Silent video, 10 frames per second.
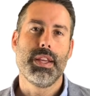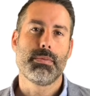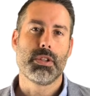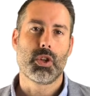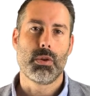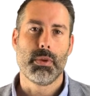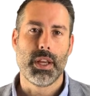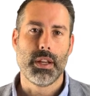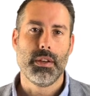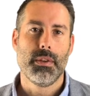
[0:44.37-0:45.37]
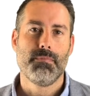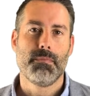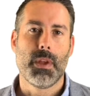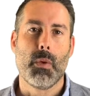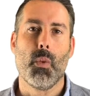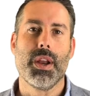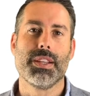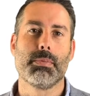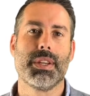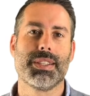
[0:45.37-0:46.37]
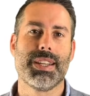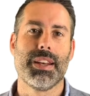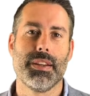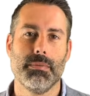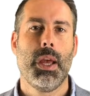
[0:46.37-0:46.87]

has been terminated, and one has been extended.